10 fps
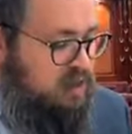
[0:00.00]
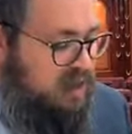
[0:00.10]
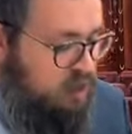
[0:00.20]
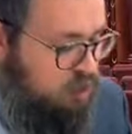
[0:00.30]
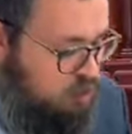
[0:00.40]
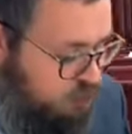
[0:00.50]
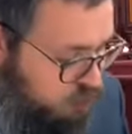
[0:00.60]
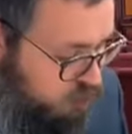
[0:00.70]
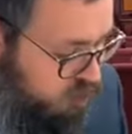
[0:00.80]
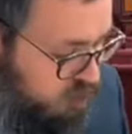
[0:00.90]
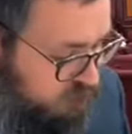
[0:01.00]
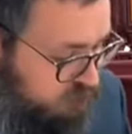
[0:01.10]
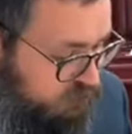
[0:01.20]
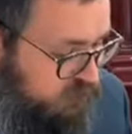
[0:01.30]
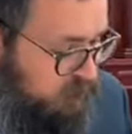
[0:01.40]
then through
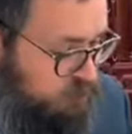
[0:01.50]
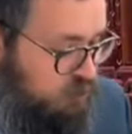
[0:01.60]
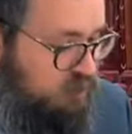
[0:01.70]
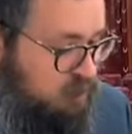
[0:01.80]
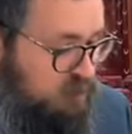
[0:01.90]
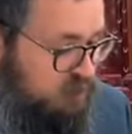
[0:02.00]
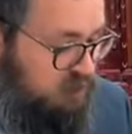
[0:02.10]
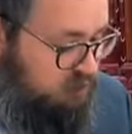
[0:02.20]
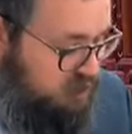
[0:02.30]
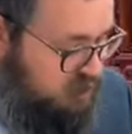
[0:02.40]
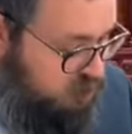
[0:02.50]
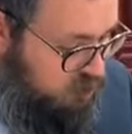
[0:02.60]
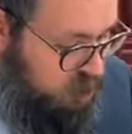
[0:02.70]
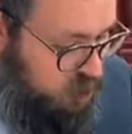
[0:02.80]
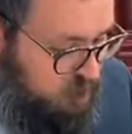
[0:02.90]
observing the mitzvah in the
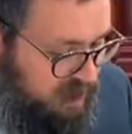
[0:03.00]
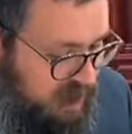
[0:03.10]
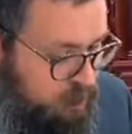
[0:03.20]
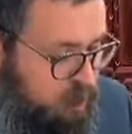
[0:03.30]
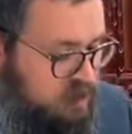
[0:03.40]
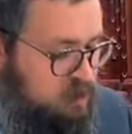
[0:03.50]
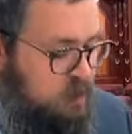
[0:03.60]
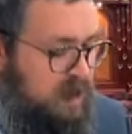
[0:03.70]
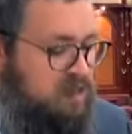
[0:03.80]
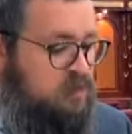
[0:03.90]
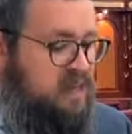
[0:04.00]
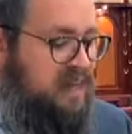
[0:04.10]
physical, he